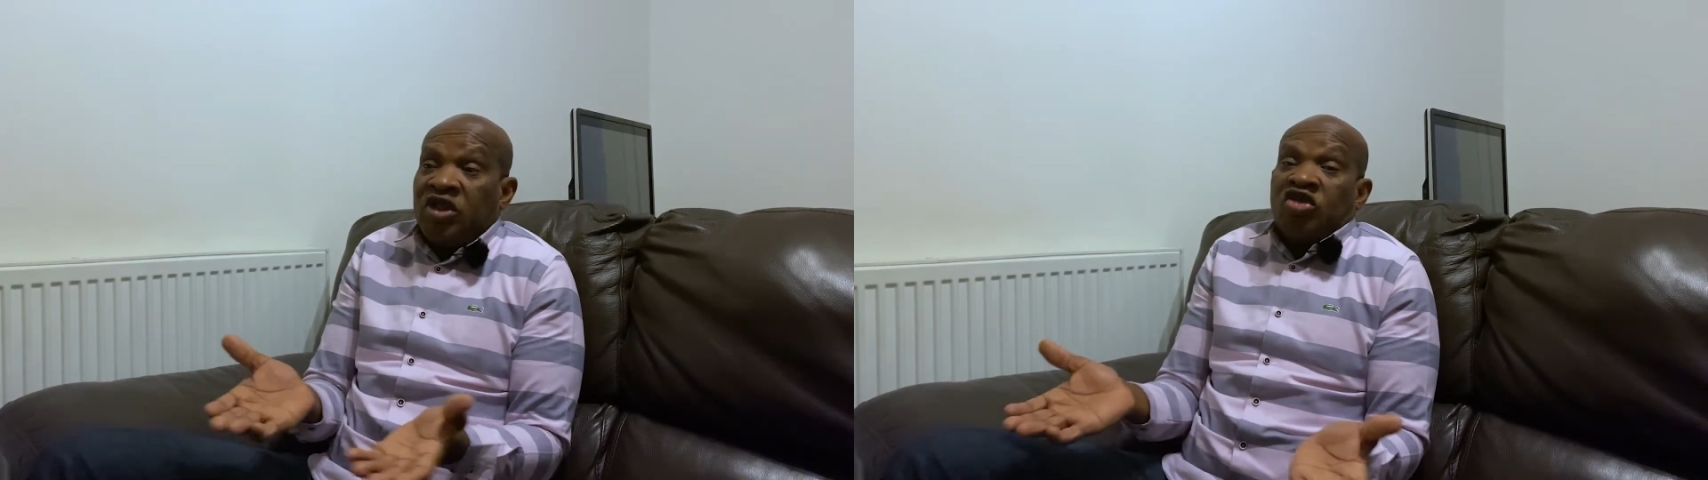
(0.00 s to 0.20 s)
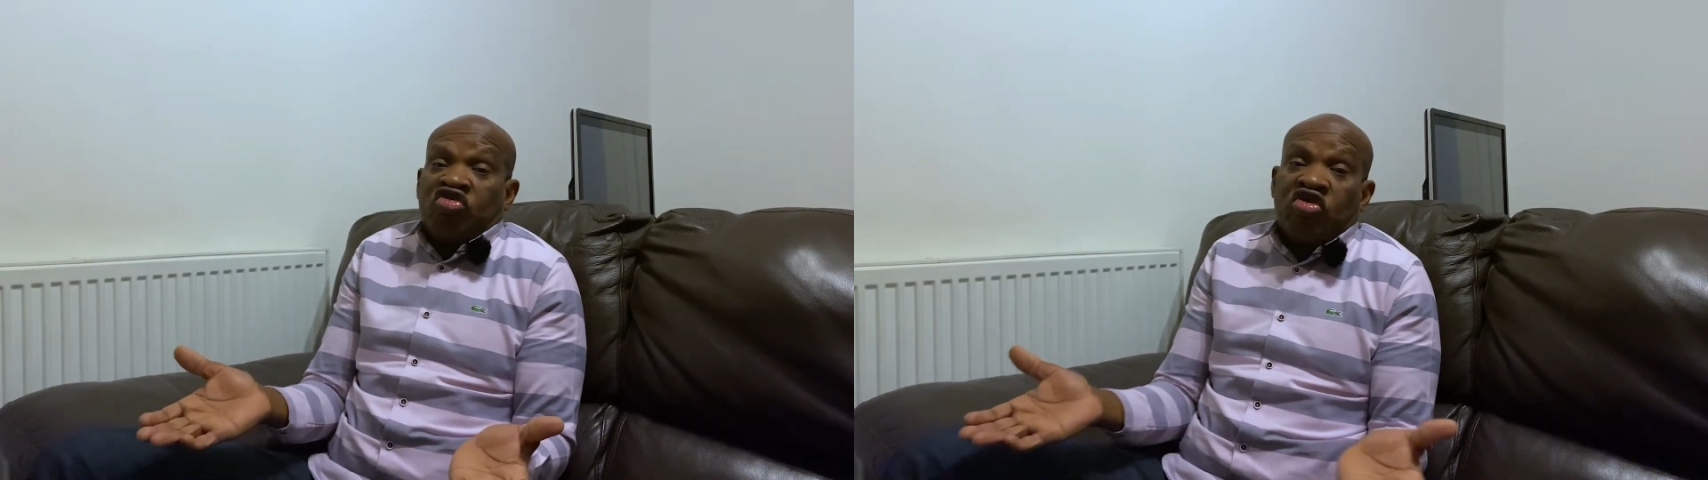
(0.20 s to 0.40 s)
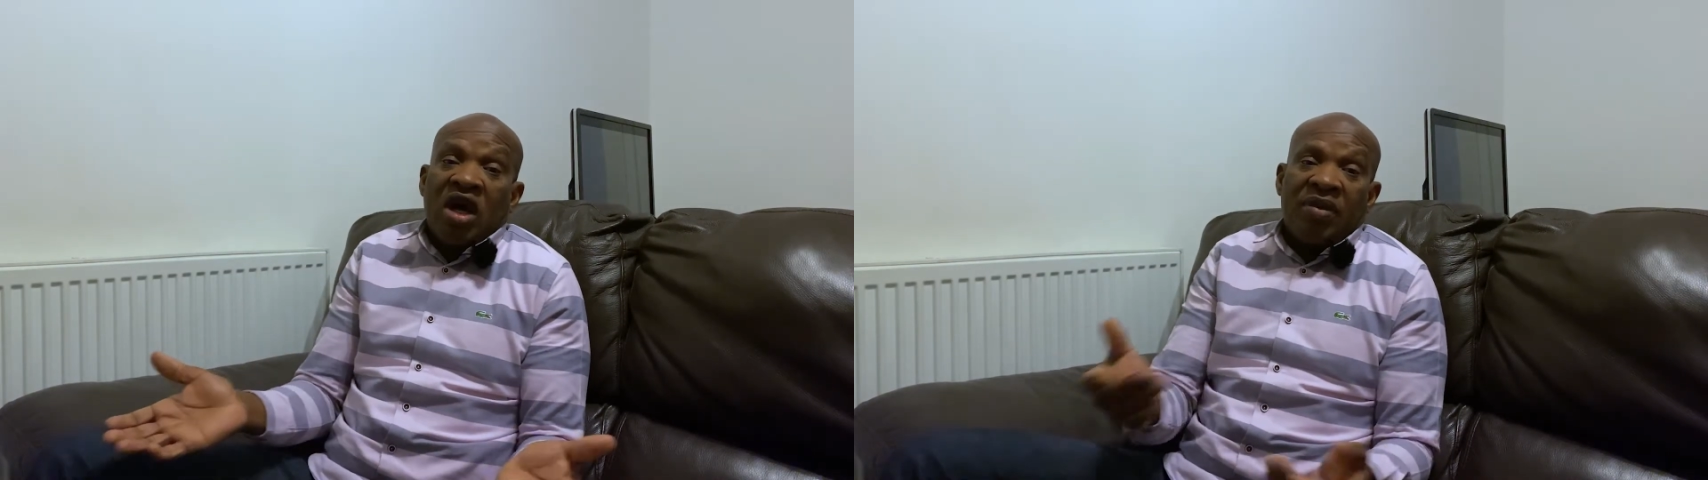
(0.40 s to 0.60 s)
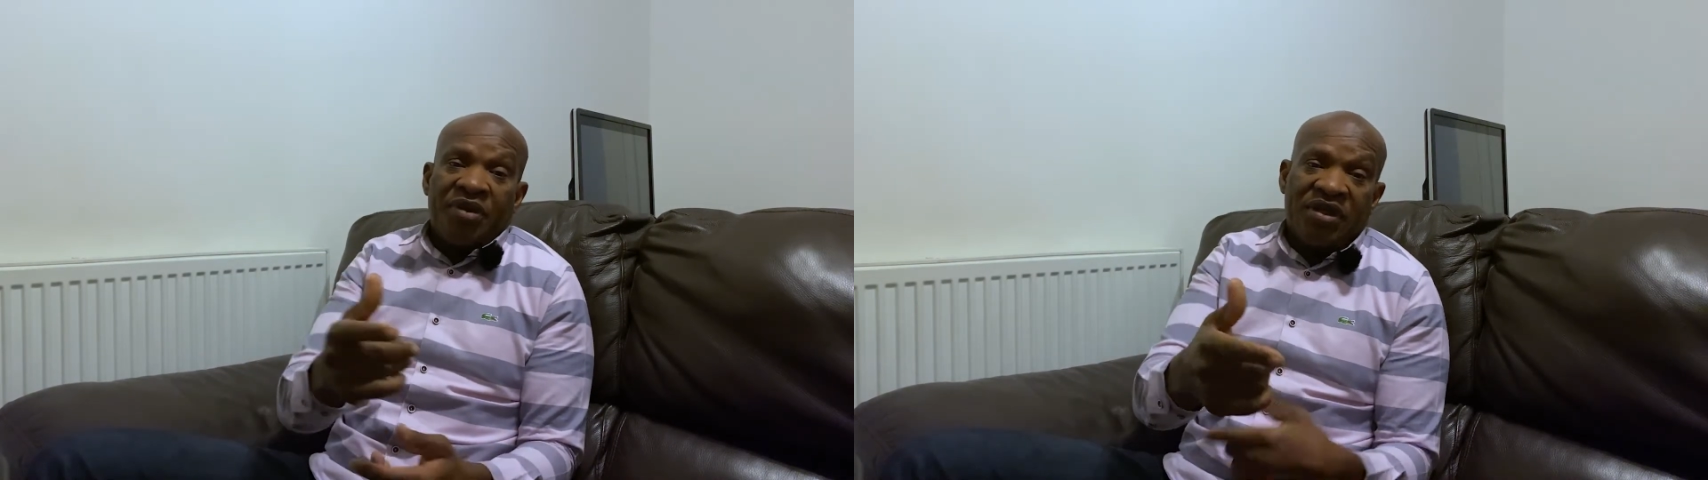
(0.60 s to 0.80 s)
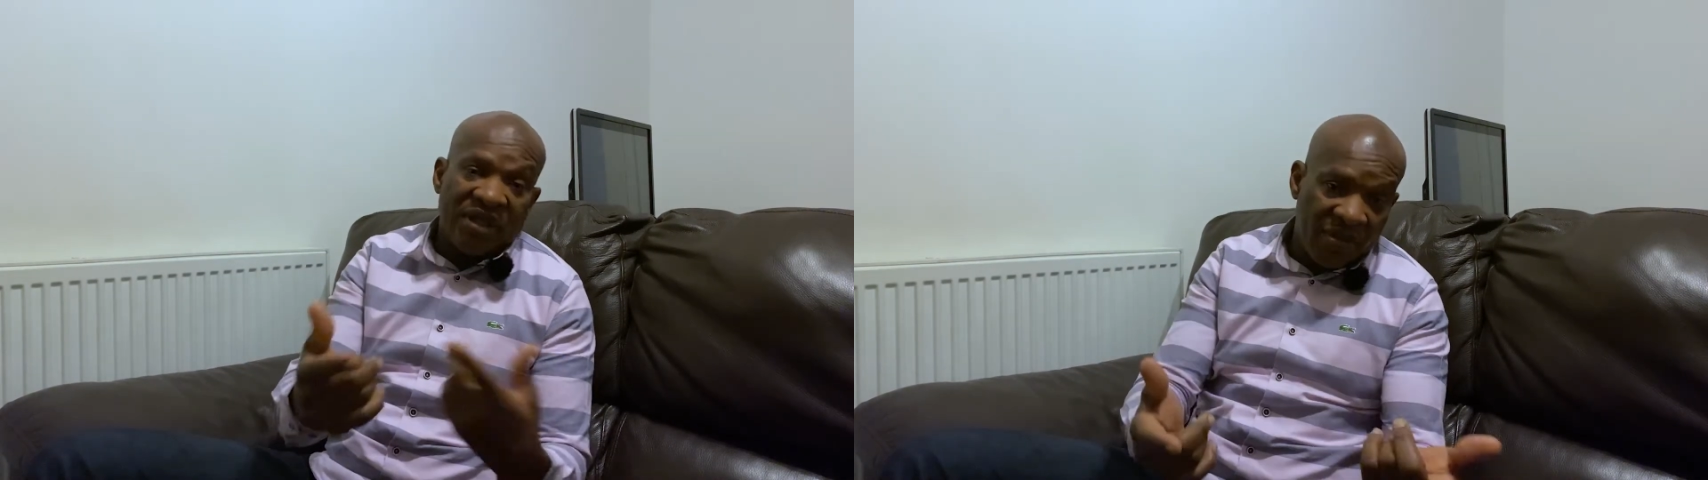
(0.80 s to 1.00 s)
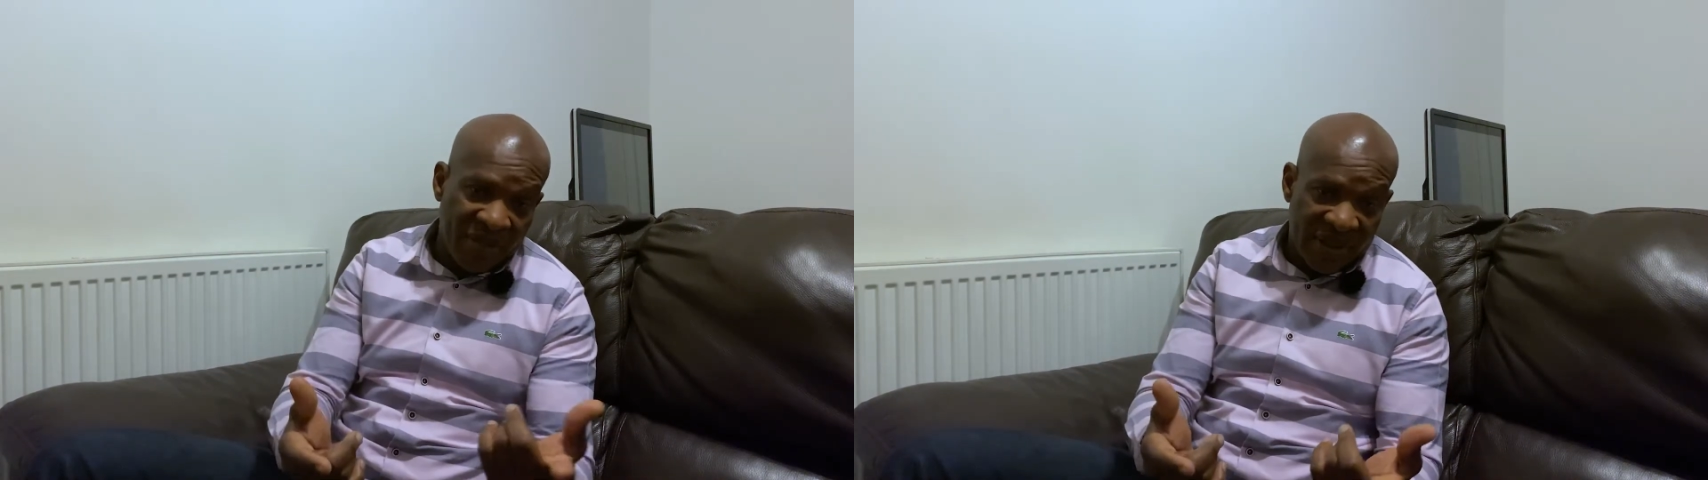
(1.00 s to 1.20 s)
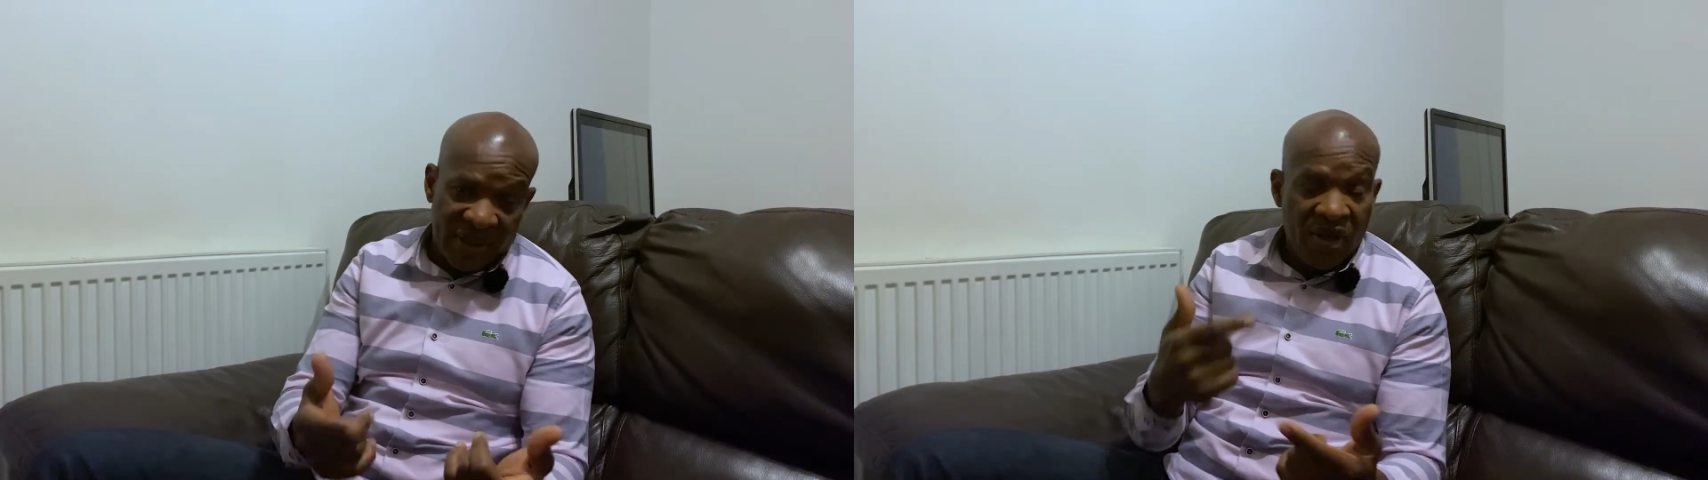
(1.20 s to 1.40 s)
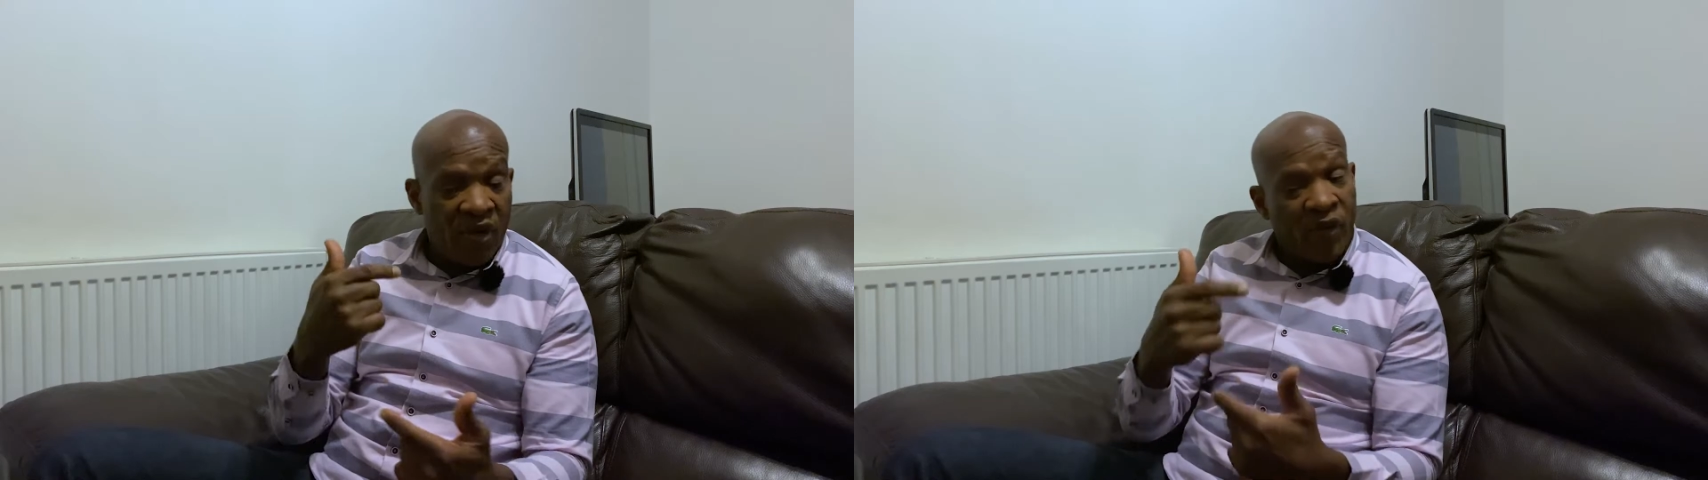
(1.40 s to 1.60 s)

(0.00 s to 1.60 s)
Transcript: just trying to be somebody,